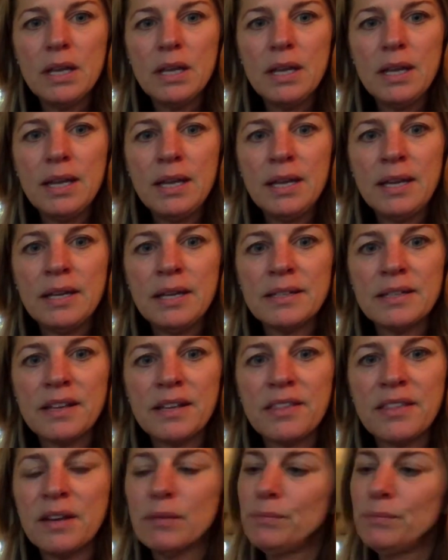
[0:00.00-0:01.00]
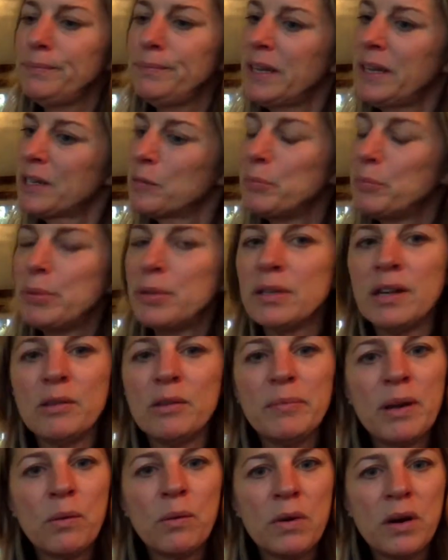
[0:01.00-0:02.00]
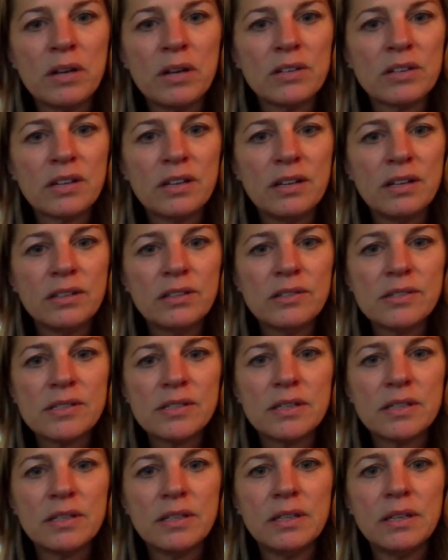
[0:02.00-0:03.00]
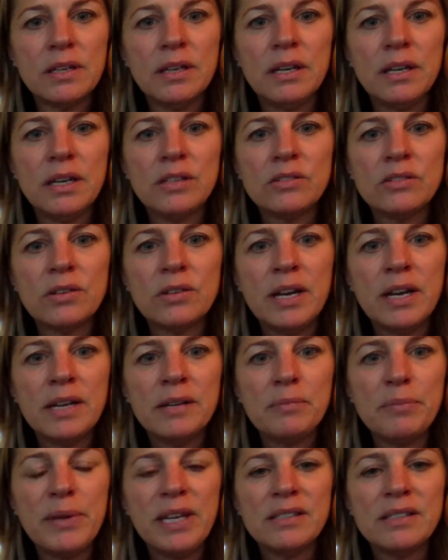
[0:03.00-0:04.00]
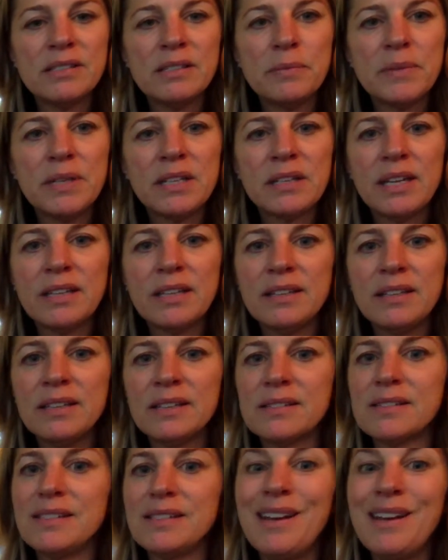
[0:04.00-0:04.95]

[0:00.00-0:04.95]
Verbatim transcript: and I thought, mm, I could pull out my watercolors and try and paint something like this.